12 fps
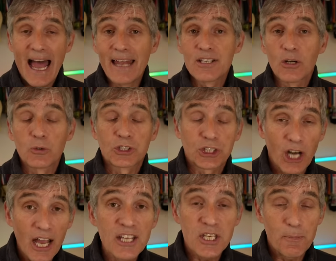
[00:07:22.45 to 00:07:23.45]
and I'll
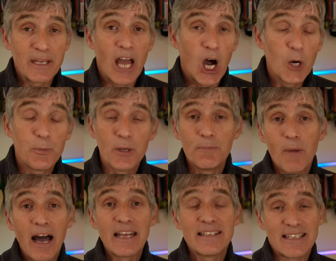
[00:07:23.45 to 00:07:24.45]
try to be
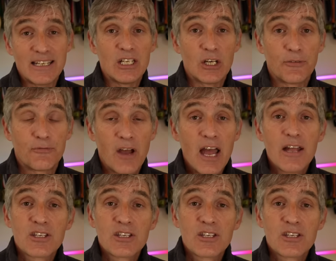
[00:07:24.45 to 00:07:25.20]
open-minded enough